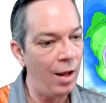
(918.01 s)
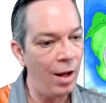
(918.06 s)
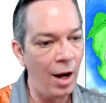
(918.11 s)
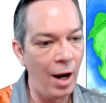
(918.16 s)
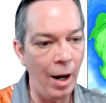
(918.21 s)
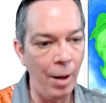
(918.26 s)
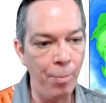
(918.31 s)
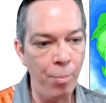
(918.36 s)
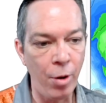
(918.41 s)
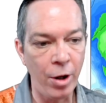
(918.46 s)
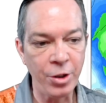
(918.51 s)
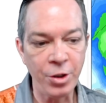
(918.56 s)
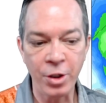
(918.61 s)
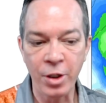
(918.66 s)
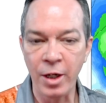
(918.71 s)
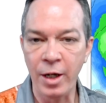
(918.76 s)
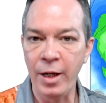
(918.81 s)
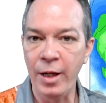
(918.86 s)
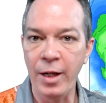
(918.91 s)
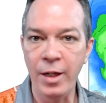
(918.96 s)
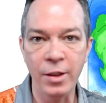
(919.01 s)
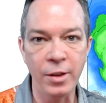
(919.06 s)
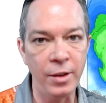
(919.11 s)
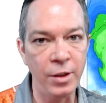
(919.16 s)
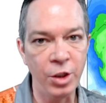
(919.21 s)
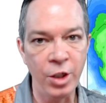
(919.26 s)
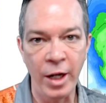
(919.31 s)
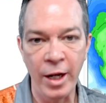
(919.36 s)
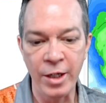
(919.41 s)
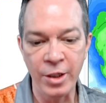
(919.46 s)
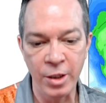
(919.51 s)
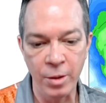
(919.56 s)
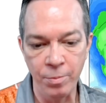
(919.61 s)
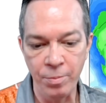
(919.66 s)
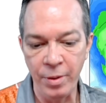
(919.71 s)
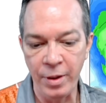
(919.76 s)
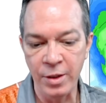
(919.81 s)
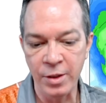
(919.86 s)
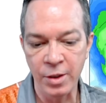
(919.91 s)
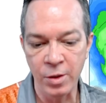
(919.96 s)
High pressure could easily change and
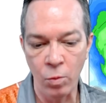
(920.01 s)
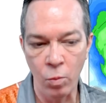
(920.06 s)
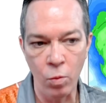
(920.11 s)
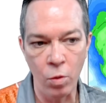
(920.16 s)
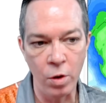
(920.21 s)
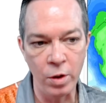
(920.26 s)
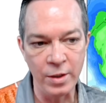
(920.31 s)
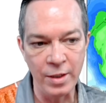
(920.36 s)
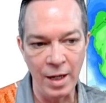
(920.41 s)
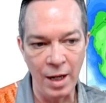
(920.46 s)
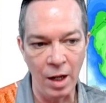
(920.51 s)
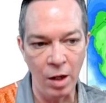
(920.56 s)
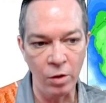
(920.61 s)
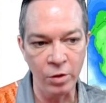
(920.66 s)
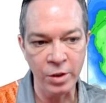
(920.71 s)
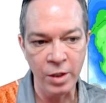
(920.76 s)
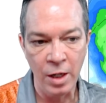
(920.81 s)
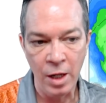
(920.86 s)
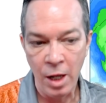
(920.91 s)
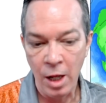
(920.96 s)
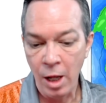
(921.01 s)
be somewhere else,